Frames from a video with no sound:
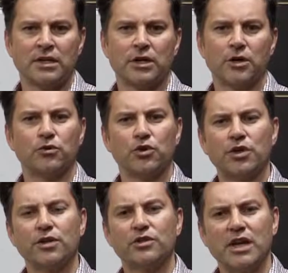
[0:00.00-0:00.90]
You
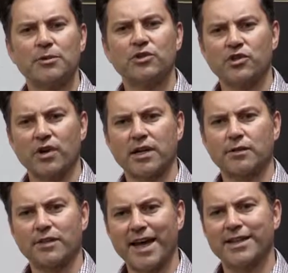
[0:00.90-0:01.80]
can
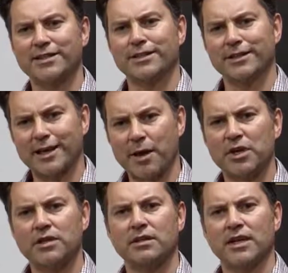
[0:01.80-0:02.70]
demonstrate that
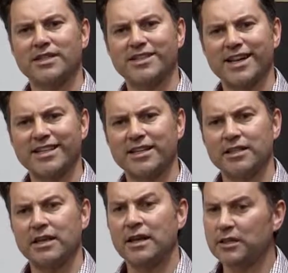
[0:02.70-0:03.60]
coming and
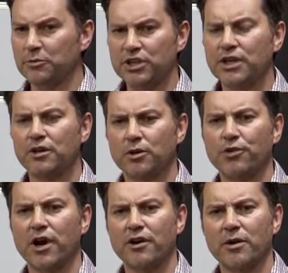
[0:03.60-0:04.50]
studying the particular
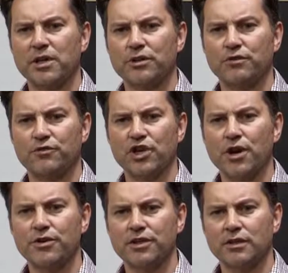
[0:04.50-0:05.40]
program that you've
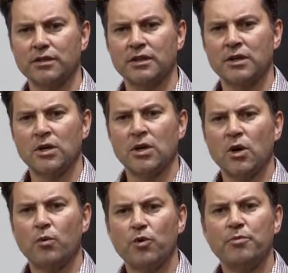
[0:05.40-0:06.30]
chosen
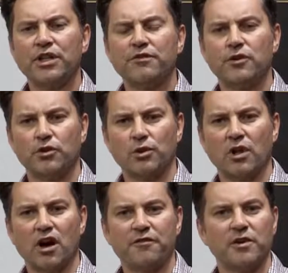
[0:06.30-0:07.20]
will benefit your
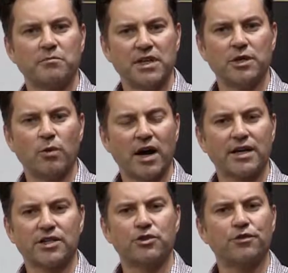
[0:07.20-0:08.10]
life in many
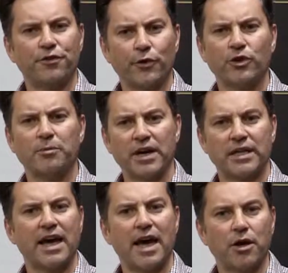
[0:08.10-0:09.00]
ways, and you've thought
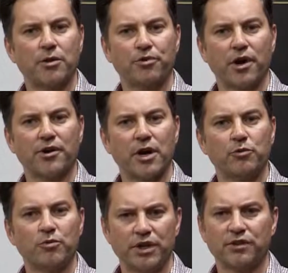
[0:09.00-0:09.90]
about how the
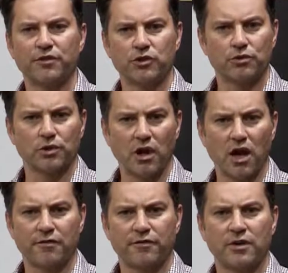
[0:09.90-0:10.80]
program will benefit your
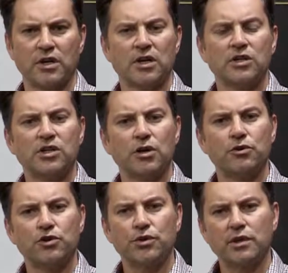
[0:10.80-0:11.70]
life. So
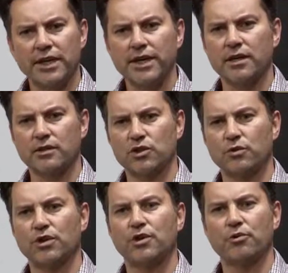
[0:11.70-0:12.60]
you should link it
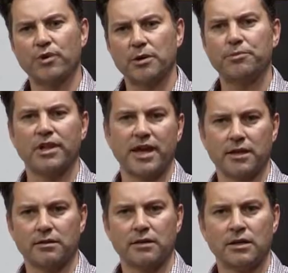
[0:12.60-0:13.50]
to a career
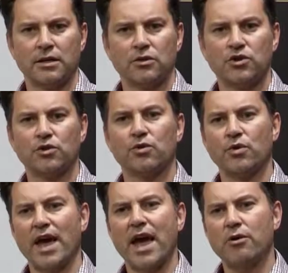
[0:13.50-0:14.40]
plan,
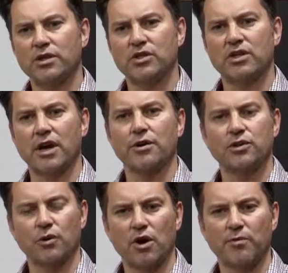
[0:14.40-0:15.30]
to how it's going
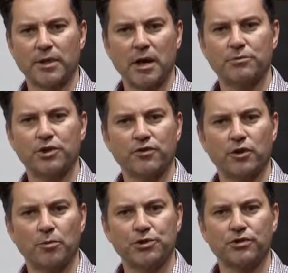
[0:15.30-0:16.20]
to open up different
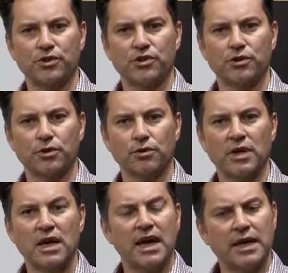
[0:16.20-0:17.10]
options to you.
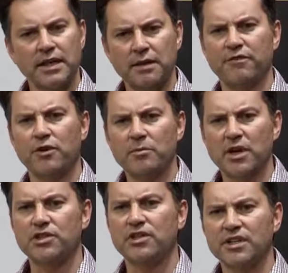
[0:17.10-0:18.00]
And that very
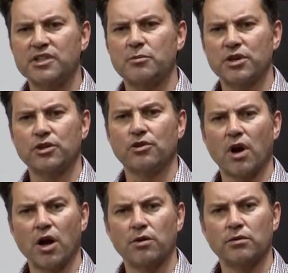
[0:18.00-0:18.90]
much needs to be in your
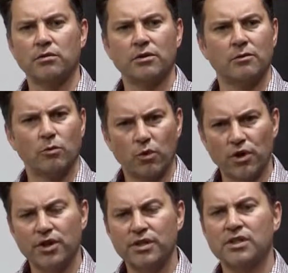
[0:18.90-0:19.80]
own
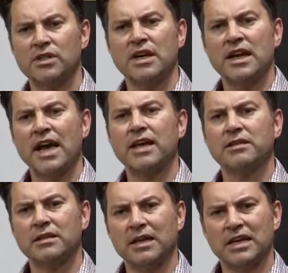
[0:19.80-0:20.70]
words,
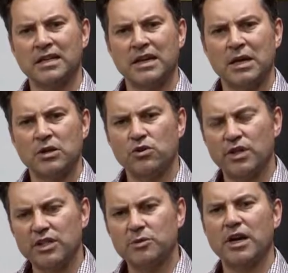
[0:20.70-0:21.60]
and you
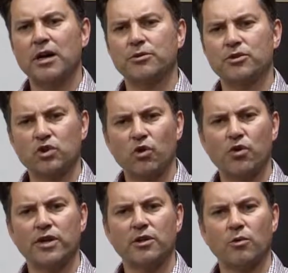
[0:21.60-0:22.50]
need to be able to
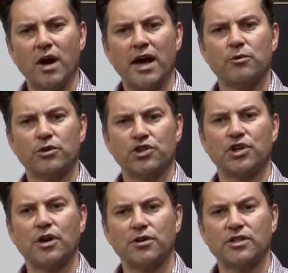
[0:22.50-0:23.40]
talk in a way which
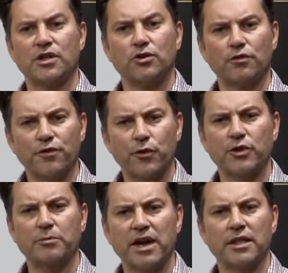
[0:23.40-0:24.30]
shows that you've
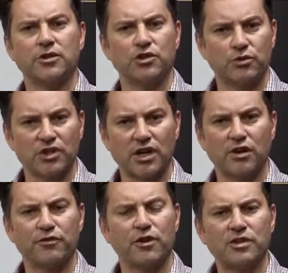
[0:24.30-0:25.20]
thought about it
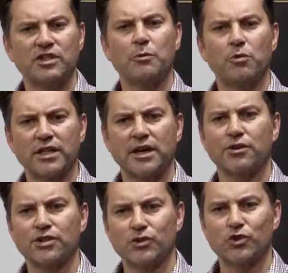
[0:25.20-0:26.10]
yourself, not someone
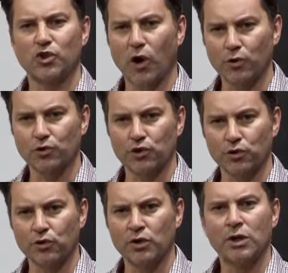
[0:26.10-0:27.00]
else has told
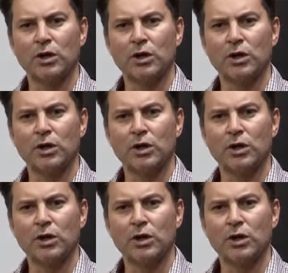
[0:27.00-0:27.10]
you